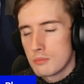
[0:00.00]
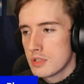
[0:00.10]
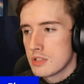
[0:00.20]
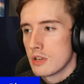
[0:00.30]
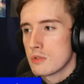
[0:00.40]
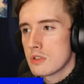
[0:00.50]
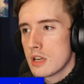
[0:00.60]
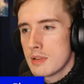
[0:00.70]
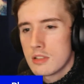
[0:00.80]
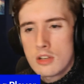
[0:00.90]
Was Joe
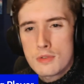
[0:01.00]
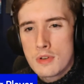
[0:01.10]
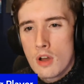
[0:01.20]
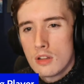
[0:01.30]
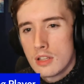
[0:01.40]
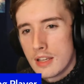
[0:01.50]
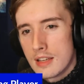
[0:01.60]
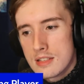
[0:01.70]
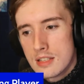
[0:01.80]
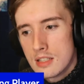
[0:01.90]
streaming? Joe's on holiday,
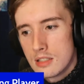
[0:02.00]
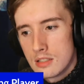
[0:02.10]
isn't he?